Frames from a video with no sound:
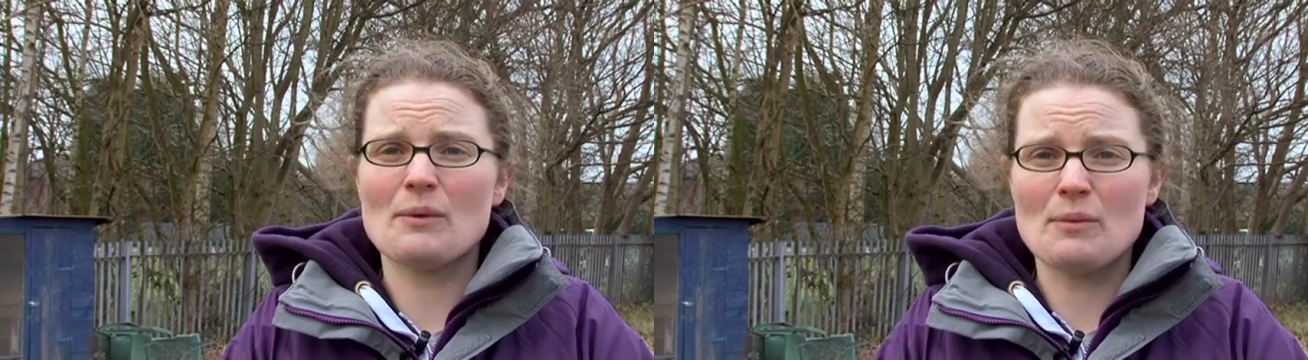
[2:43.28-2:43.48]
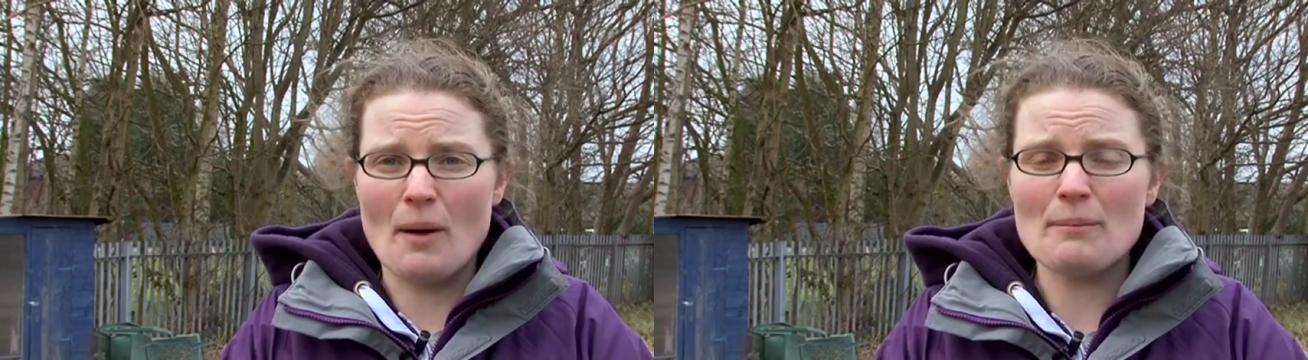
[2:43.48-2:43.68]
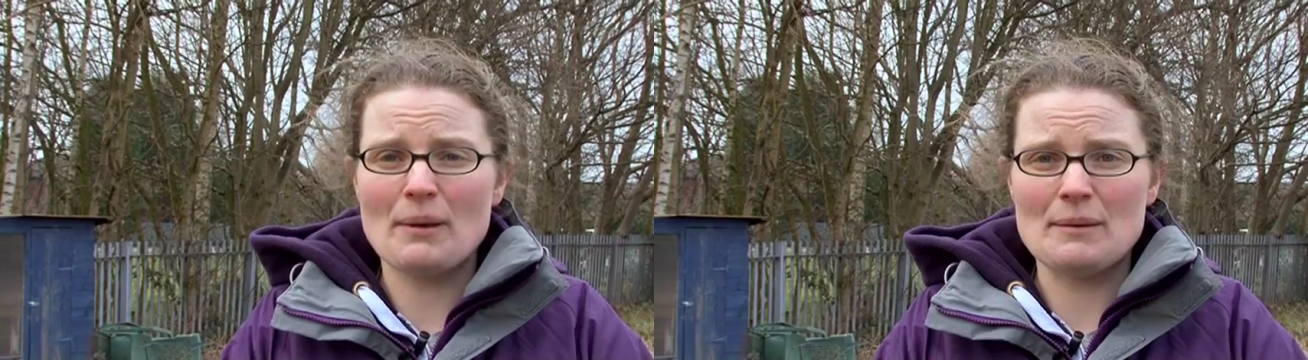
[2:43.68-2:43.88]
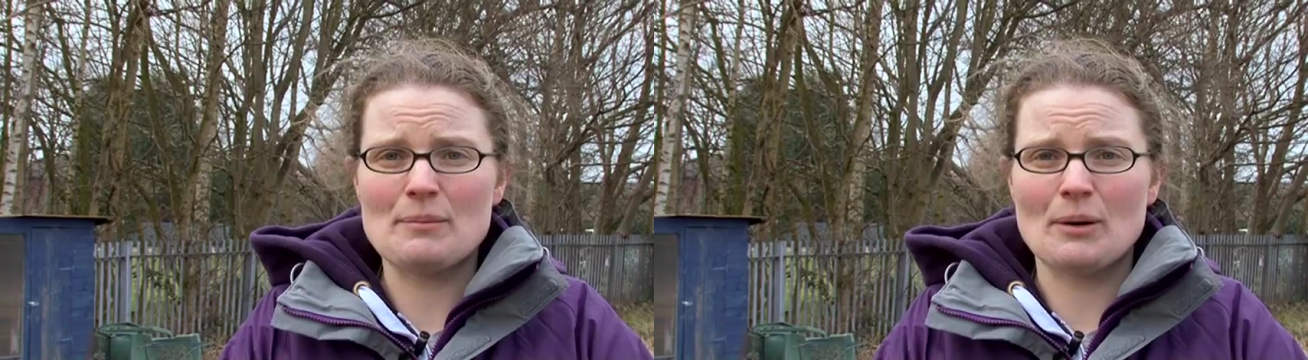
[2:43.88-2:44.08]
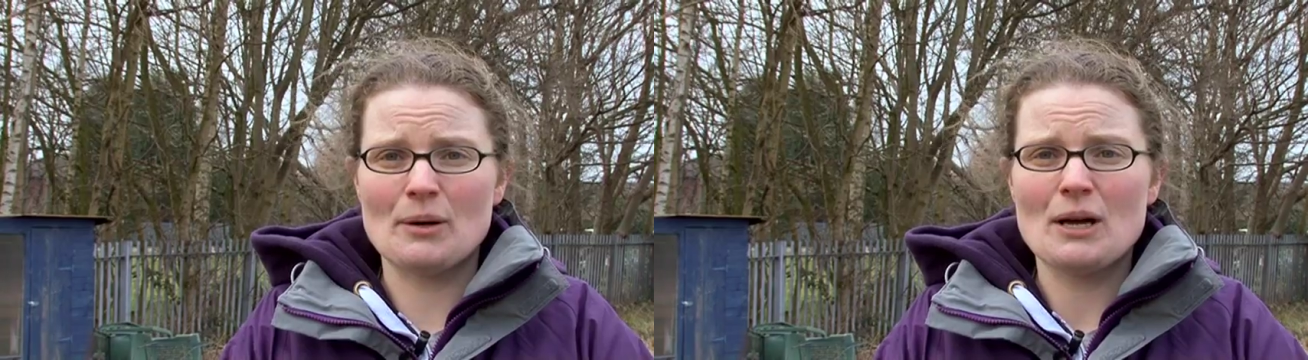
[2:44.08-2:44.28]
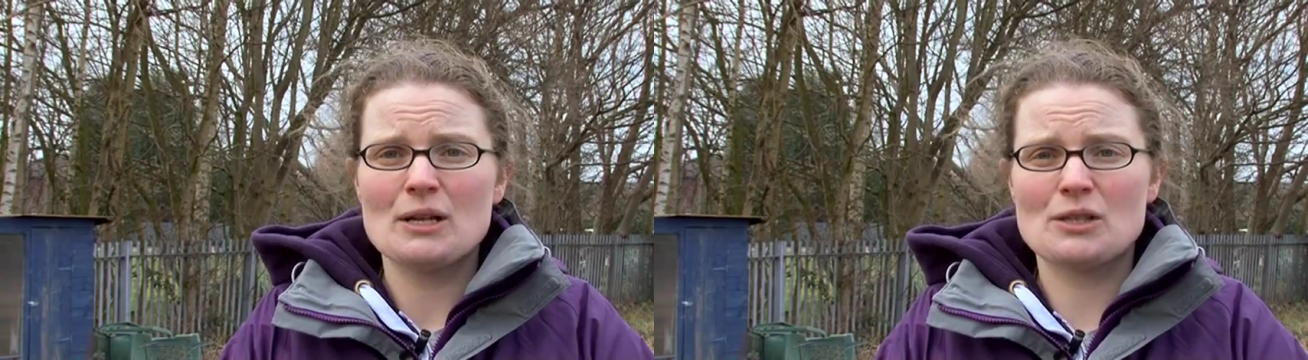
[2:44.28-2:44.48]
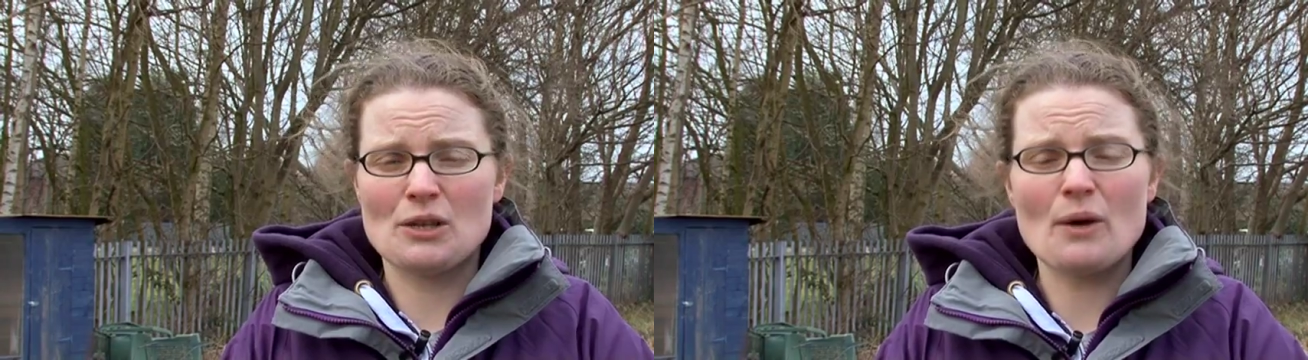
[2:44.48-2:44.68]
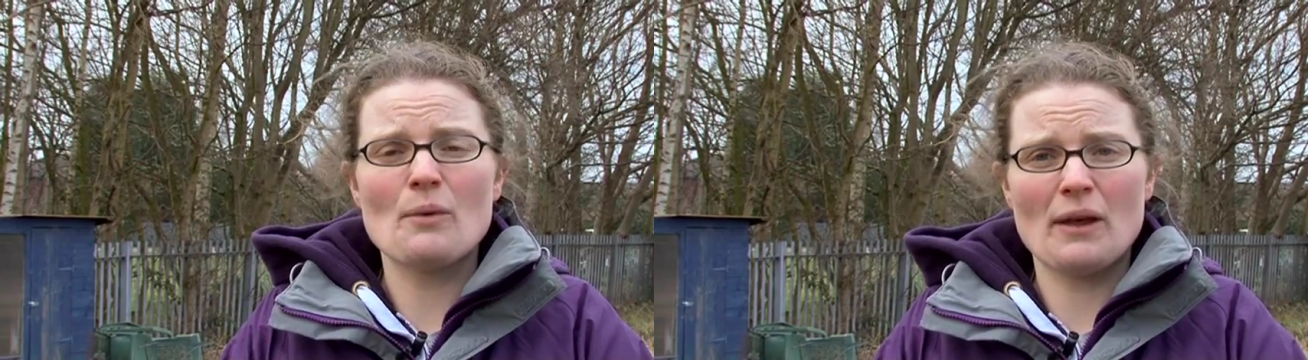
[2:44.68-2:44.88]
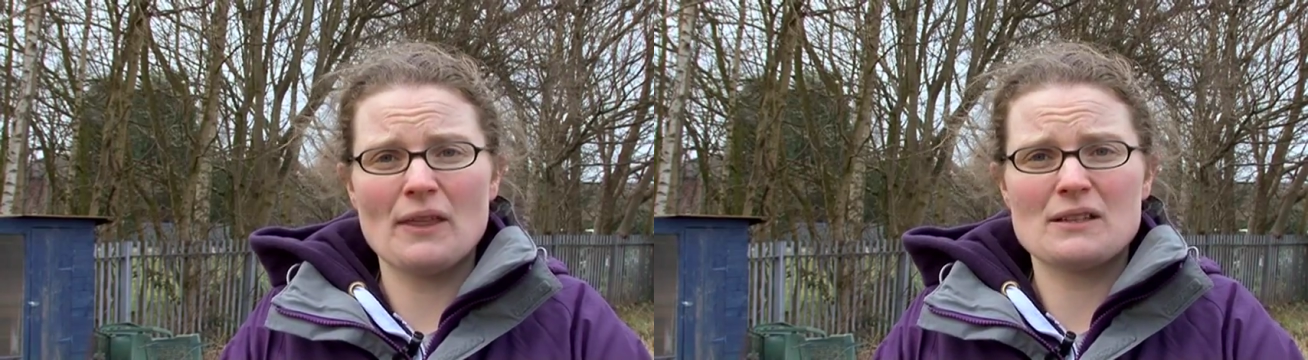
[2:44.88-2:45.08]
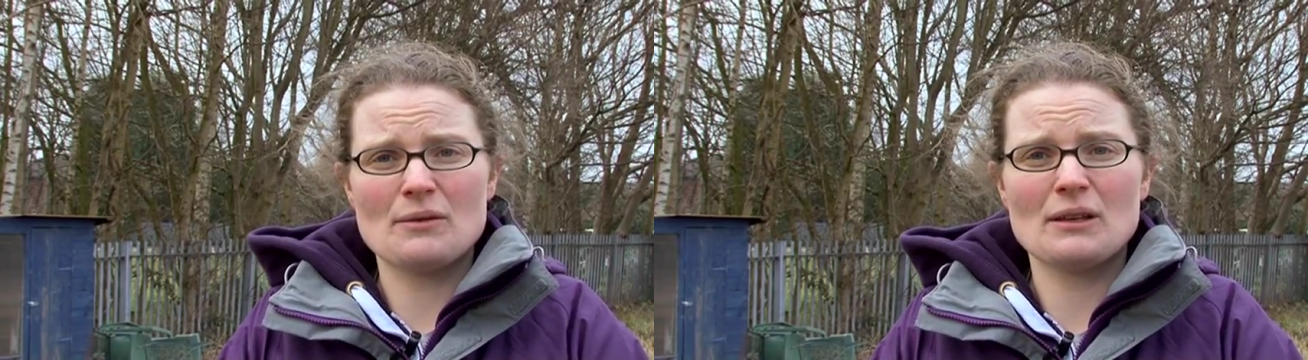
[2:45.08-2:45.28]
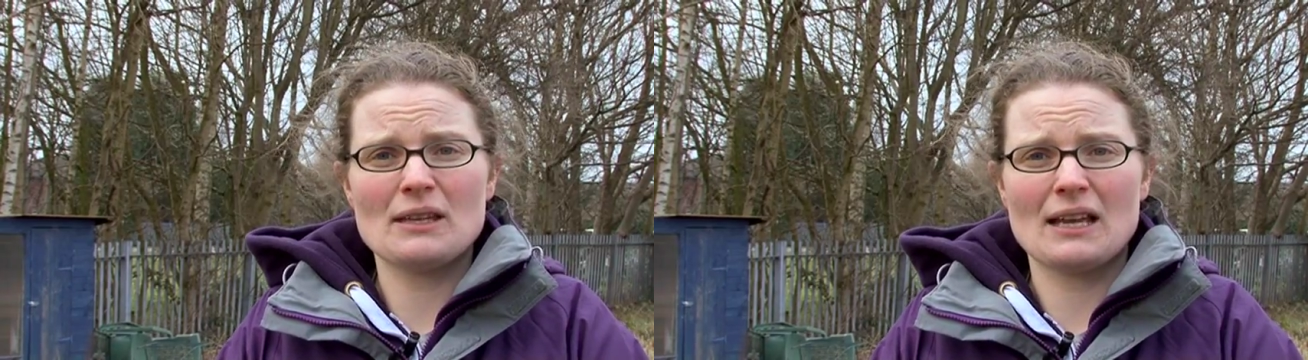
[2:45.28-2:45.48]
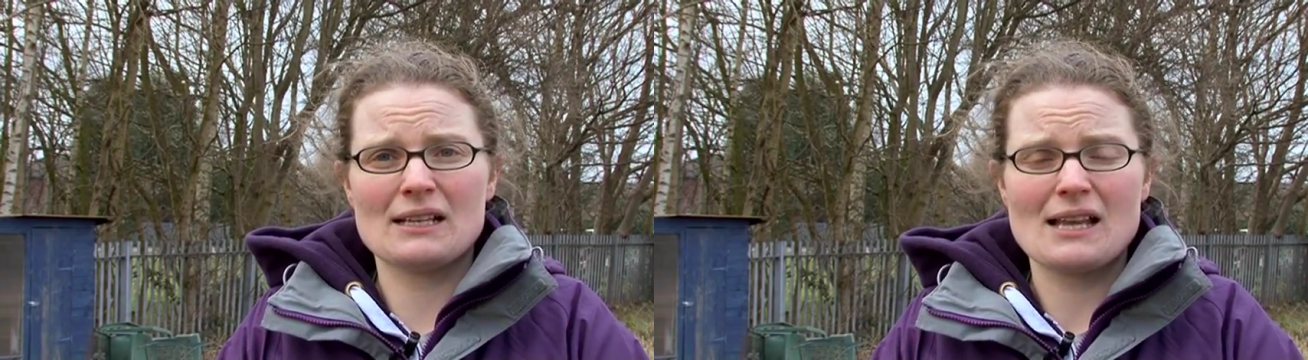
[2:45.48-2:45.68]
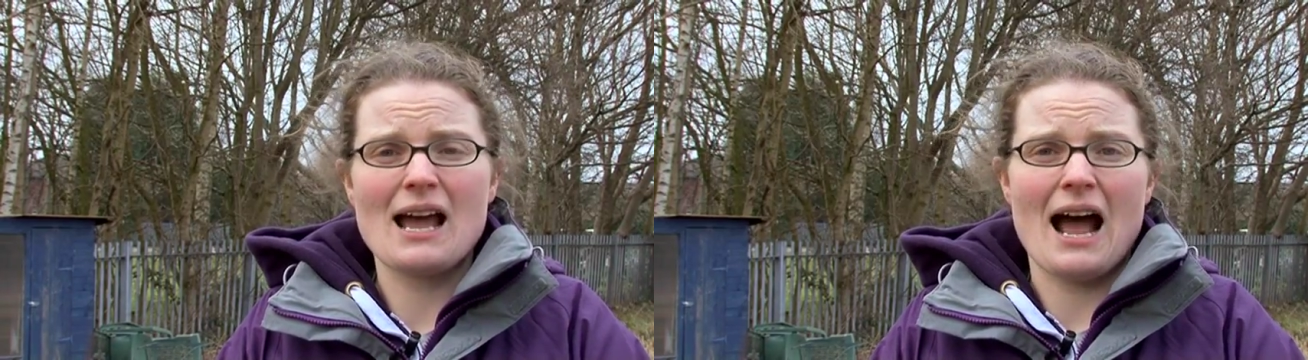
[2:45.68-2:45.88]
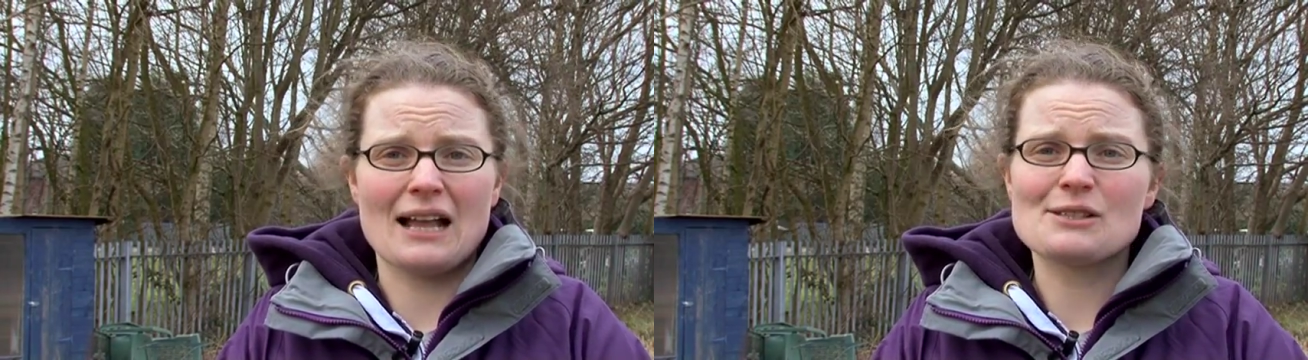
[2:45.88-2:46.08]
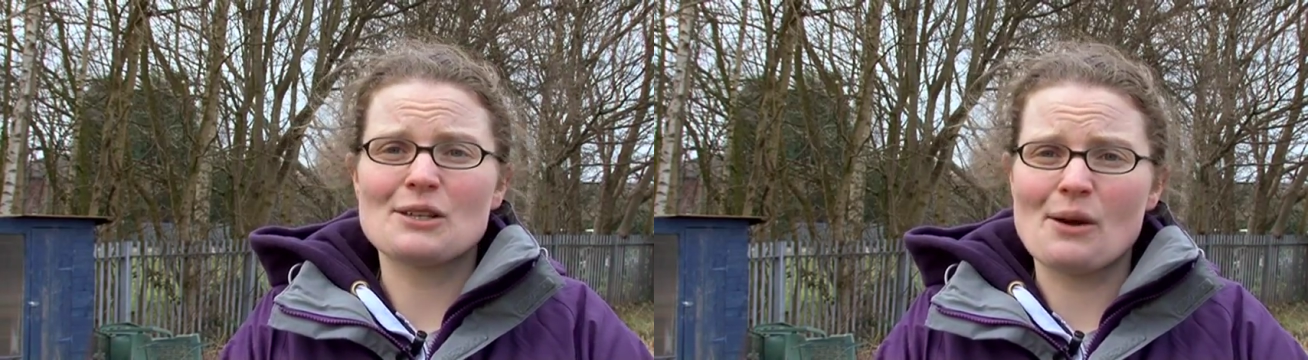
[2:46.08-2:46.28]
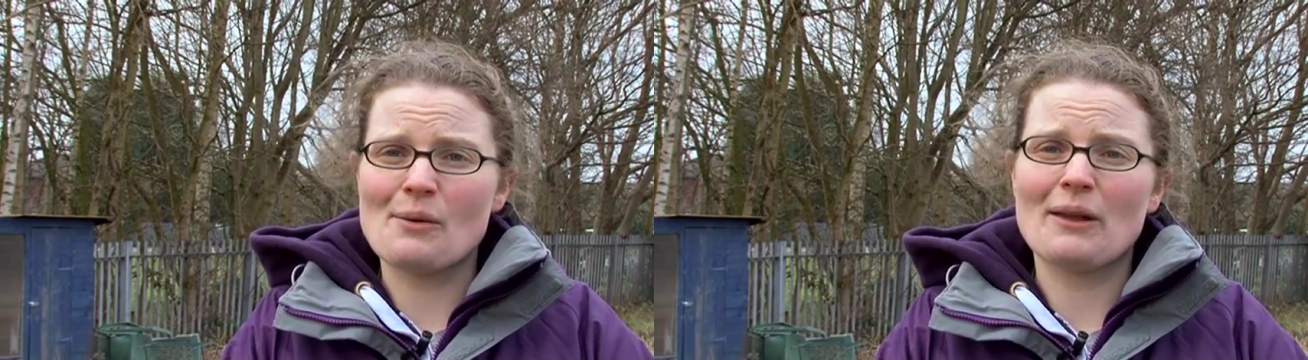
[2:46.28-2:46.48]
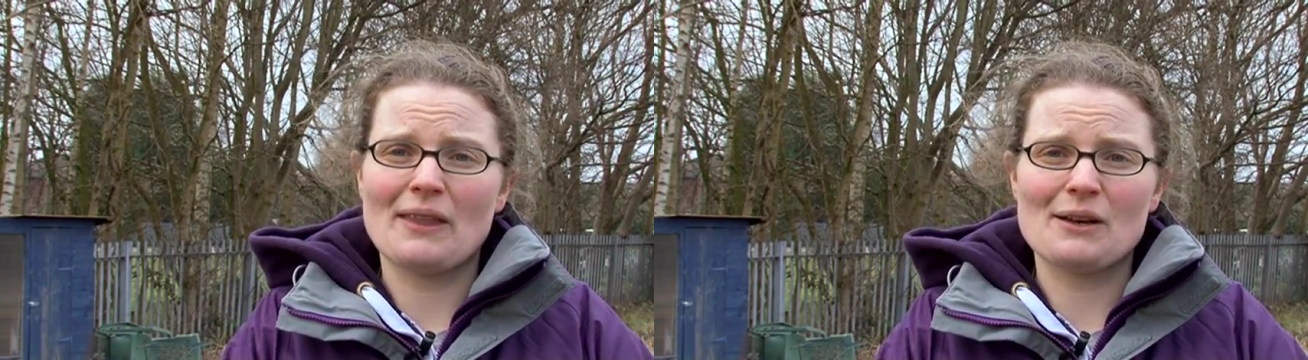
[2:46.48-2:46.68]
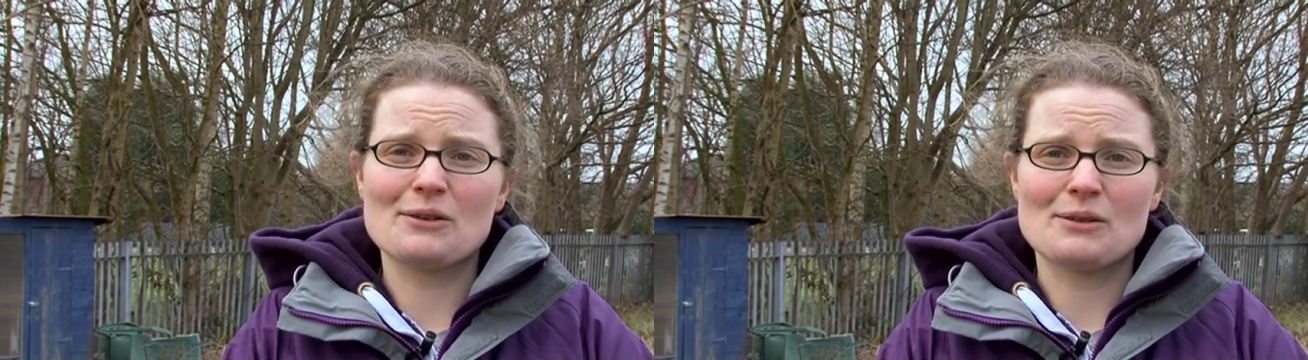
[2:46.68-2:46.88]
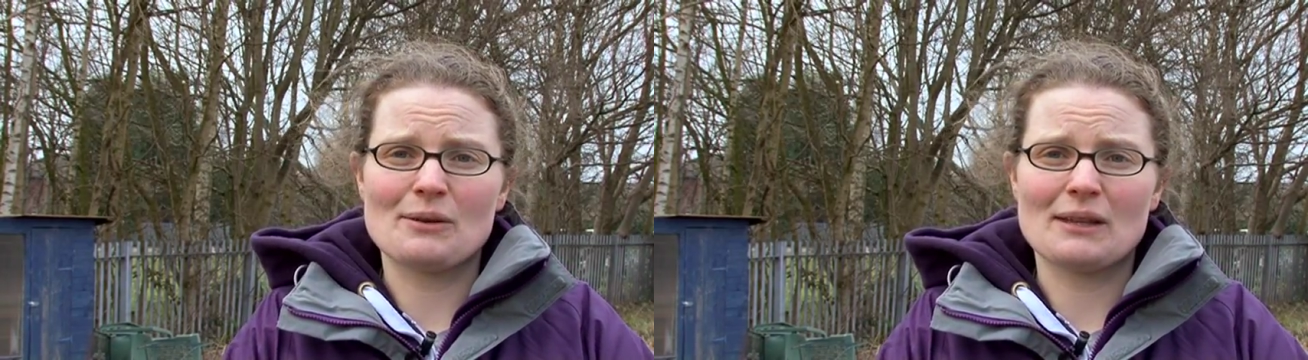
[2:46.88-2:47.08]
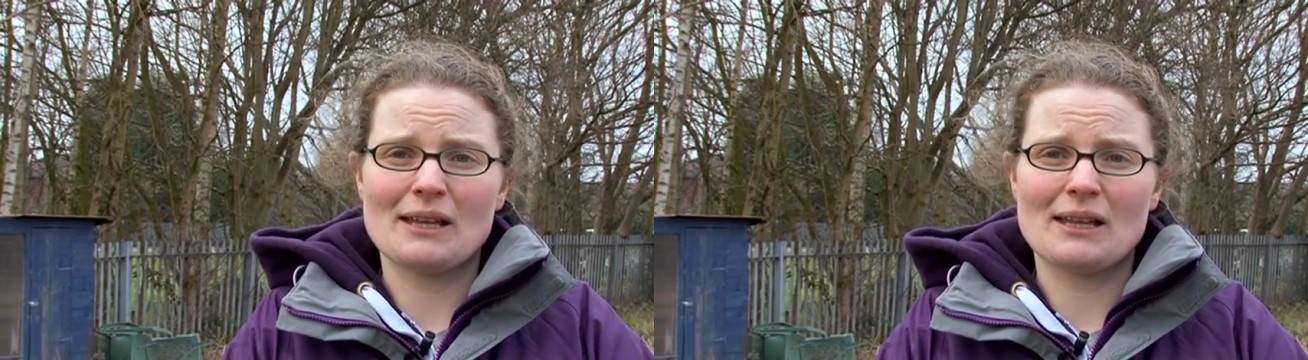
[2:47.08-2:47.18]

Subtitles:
We want people to know why they're doing things and to know why they're not doing